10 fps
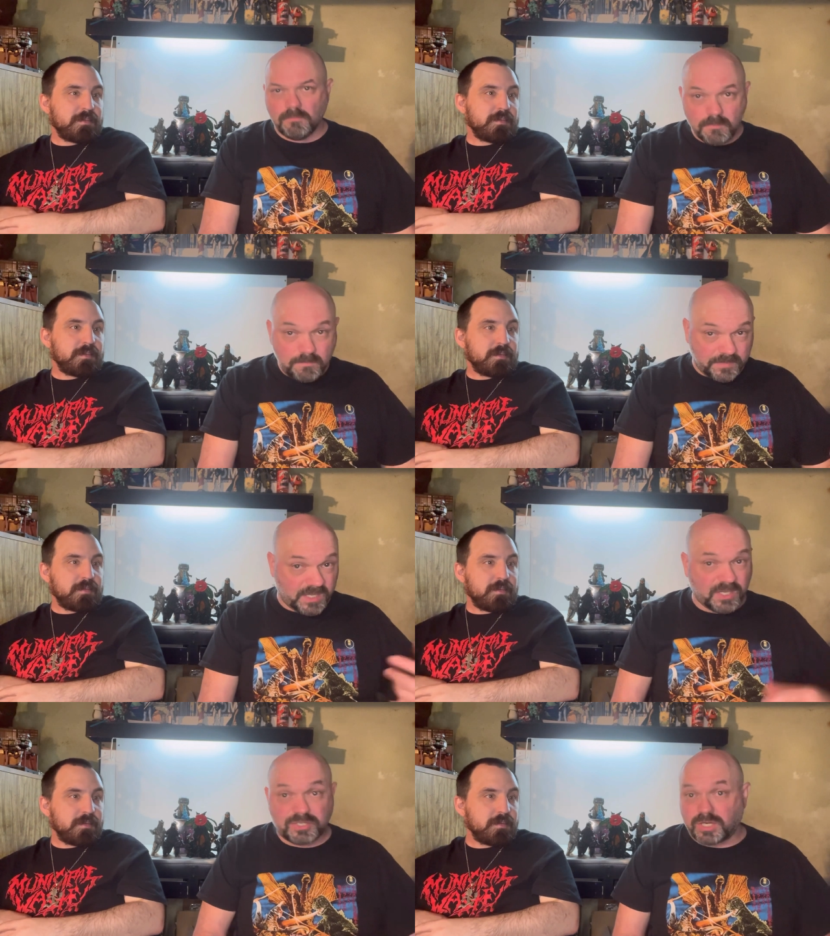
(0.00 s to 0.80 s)
Speaker 1: into
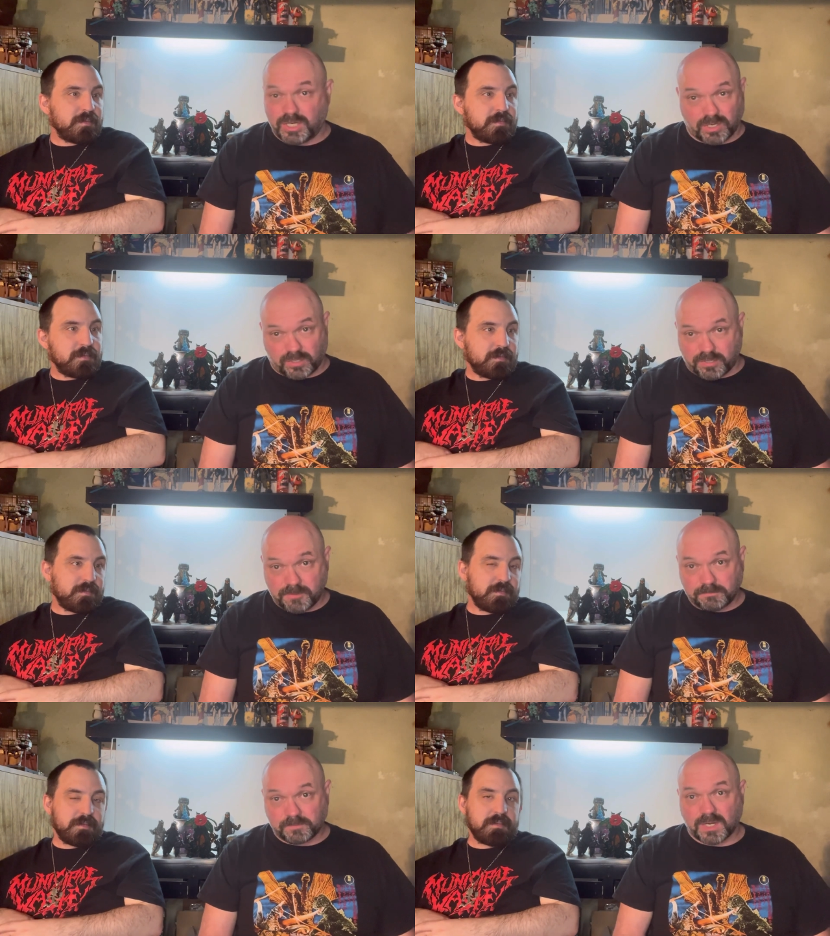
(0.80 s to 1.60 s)
the earth. All
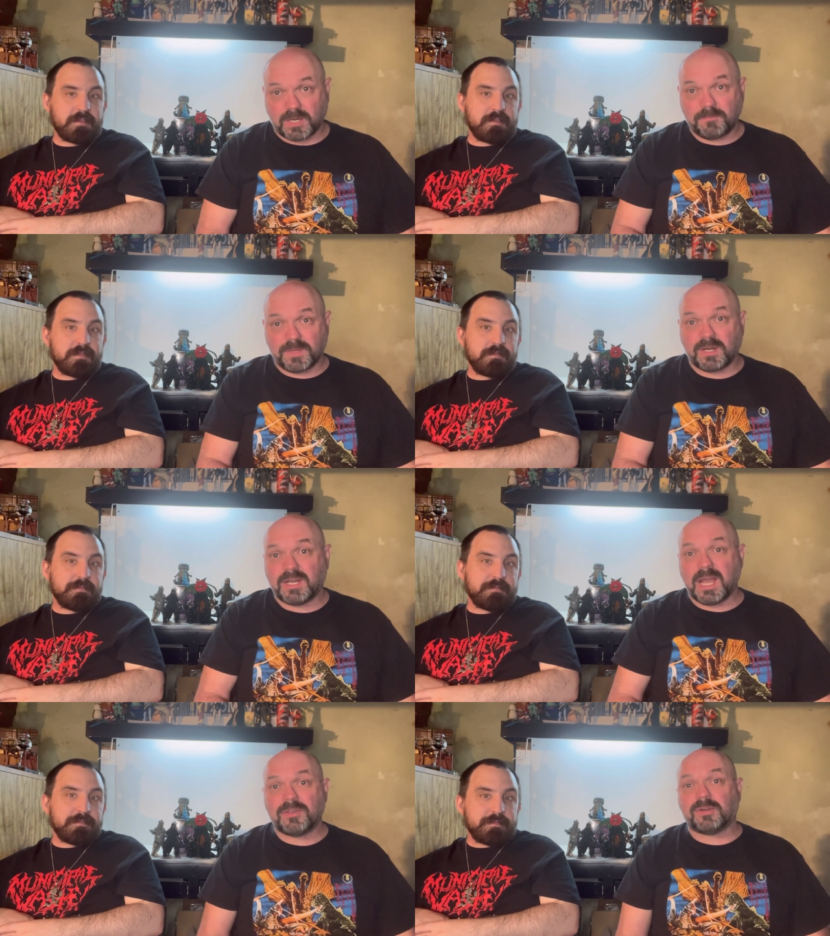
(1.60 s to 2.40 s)
right, they're now
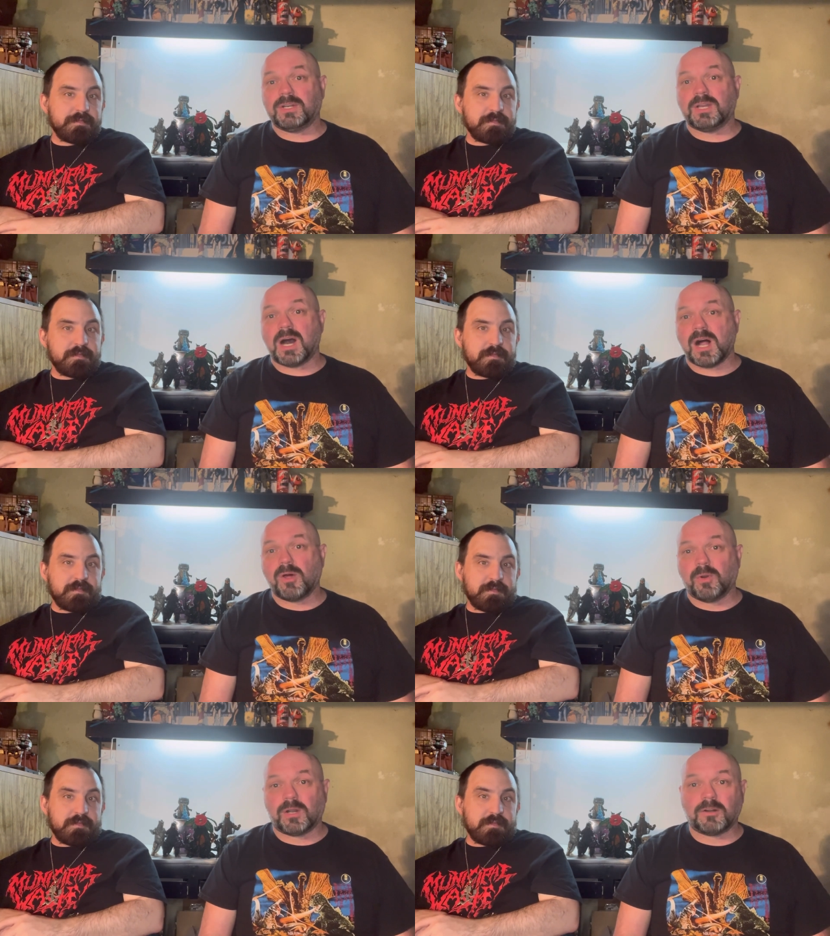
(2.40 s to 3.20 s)
they're in the hollow
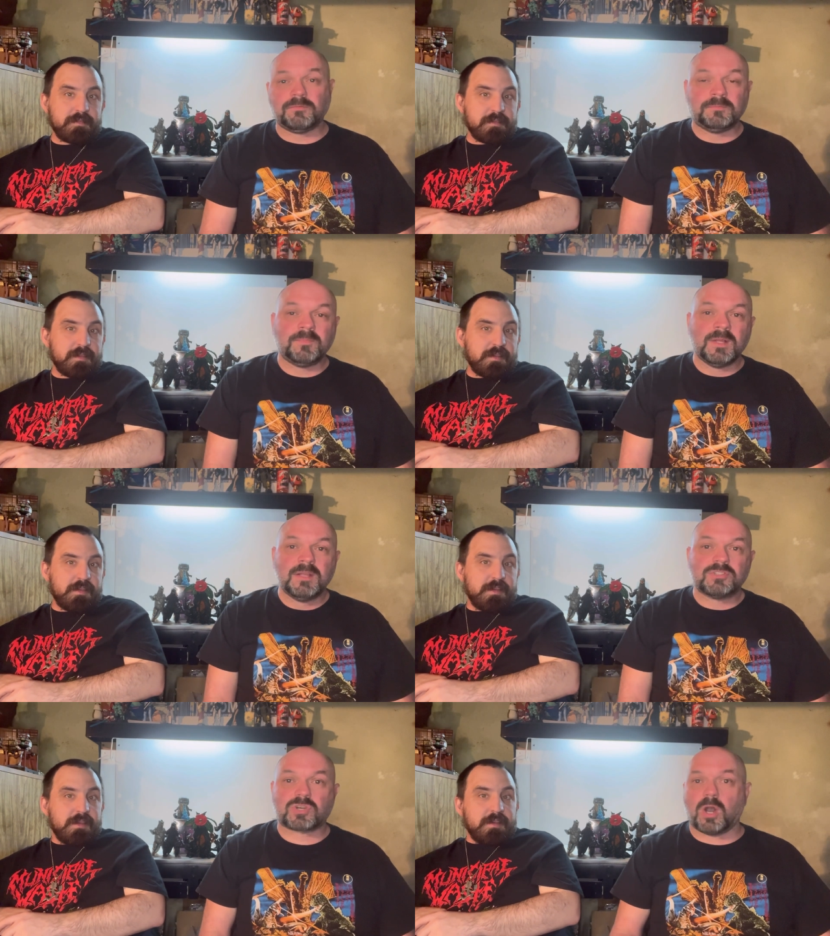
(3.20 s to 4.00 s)
earth.
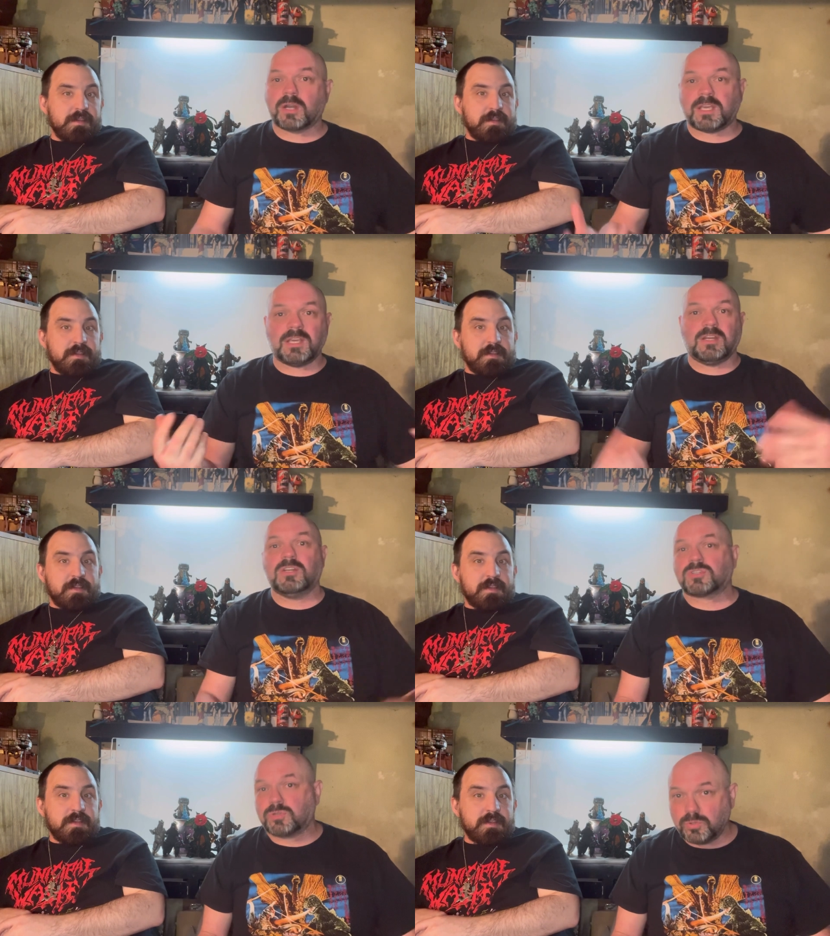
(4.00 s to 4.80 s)
Scar King and his
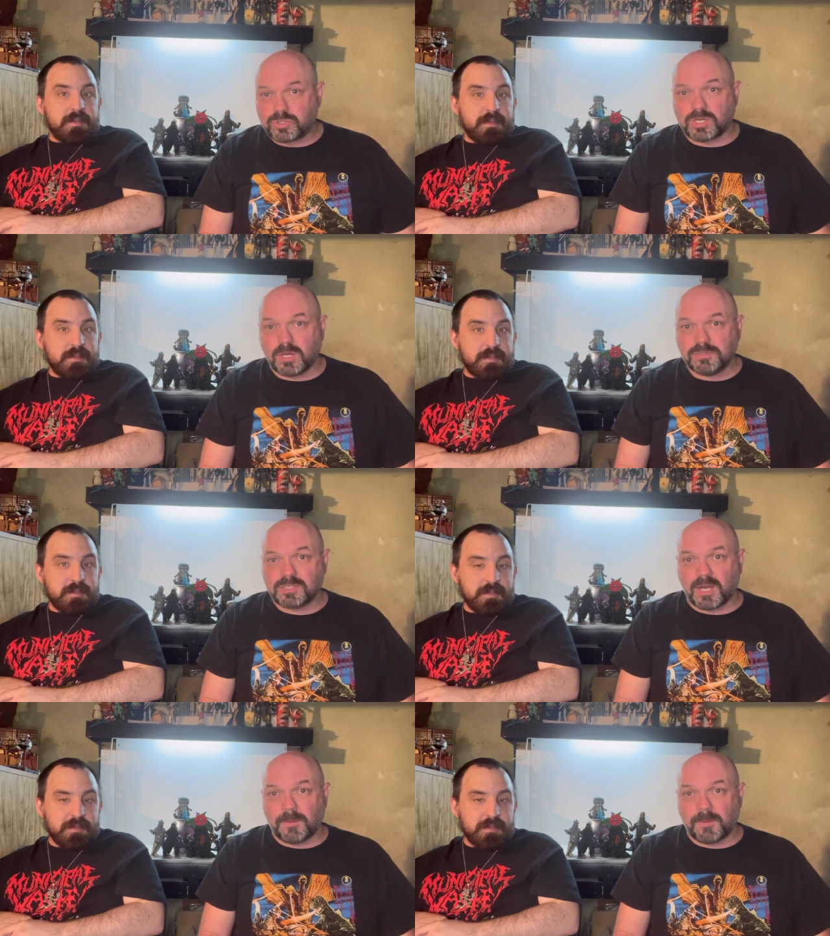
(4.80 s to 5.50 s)
crew shows up.